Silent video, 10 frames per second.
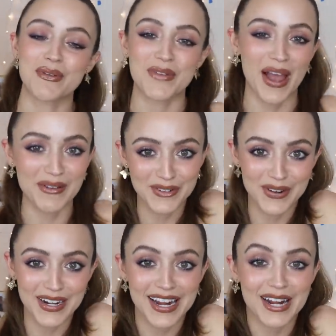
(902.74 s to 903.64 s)
if you haven't
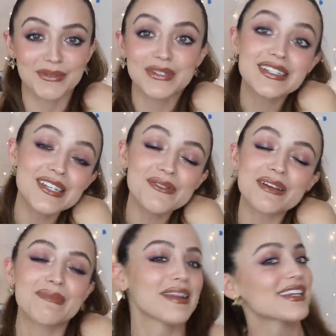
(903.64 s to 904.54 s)
already, and I will see you
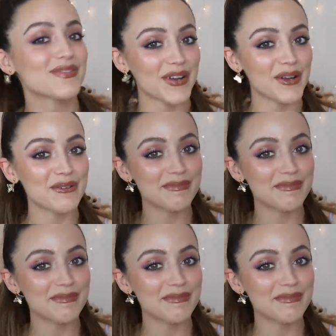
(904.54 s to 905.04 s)
in my next video.